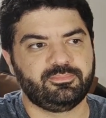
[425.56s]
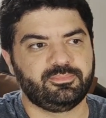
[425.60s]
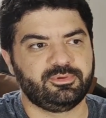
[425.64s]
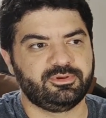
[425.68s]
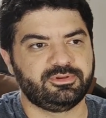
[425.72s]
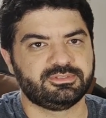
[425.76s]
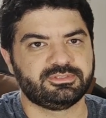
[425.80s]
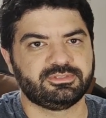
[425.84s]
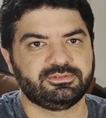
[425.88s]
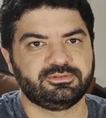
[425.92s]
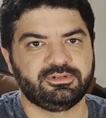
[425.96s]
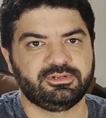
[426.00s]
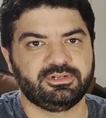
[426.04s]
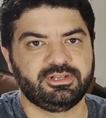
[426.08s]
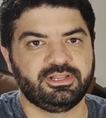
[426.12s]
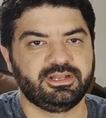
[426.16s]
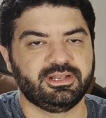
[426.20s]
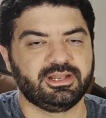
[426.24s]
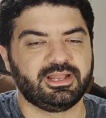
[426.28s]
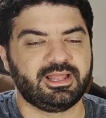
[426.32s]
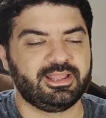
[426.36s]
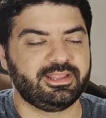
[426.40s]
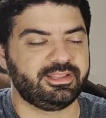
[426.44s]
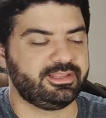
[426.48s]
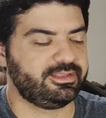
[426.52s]
personally
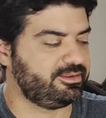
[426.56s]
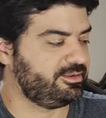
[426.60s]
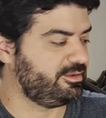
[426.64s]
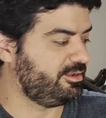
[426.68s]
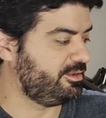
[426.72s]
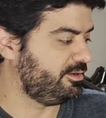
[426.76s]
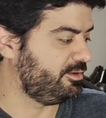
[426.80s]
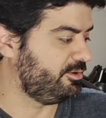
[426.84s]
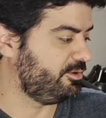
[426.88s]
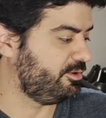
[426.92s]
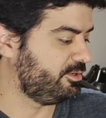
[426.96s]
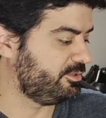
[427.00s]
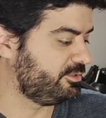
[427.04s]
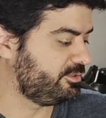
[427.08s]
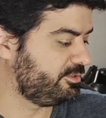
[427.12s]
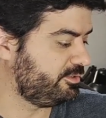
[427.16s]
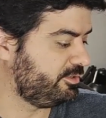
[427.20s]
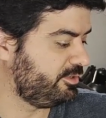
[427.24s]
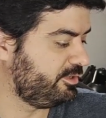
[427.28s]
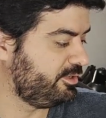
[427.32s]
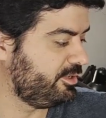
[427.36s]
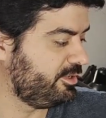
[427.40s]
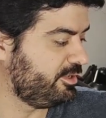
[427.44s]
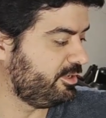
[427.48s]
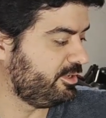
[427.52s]
like a lot,
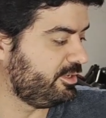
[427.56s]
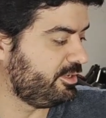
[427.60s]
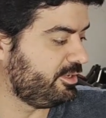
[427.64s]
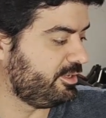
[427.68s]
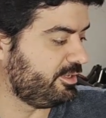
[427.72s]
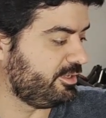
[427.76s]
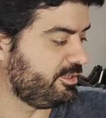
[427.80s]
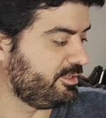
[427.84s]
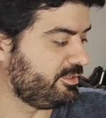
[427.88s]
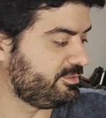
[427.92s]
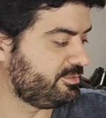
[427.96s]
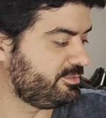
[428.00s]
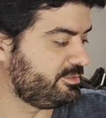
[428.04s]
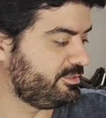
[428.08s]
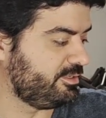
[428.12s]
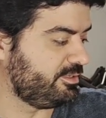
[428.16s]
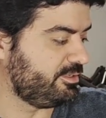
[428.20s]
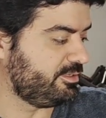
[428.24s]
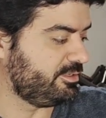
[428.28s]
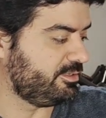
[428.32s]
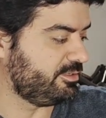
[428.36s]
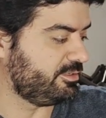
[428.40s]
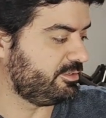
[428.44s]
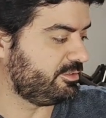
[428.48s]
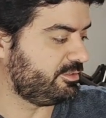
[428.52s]
is
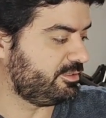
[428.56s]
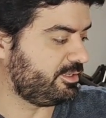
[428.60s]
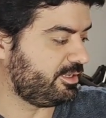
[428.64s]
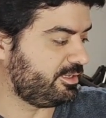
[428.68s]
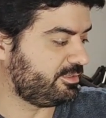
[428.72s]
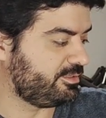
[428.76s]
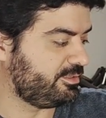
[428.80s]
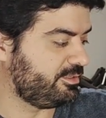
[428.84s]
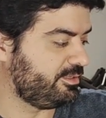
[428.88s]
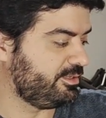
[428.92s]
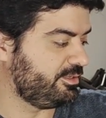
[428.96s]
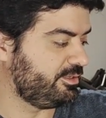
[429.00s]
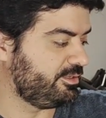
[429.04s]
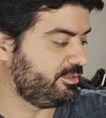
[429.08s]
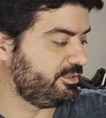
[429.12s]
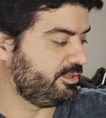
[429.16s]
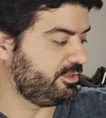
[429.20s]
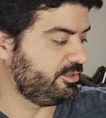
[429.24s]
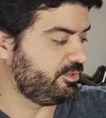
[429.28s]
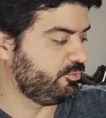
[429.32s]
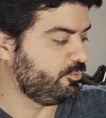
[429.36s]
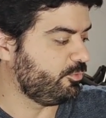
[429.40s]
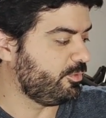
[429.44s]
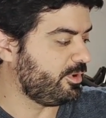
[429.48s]
that the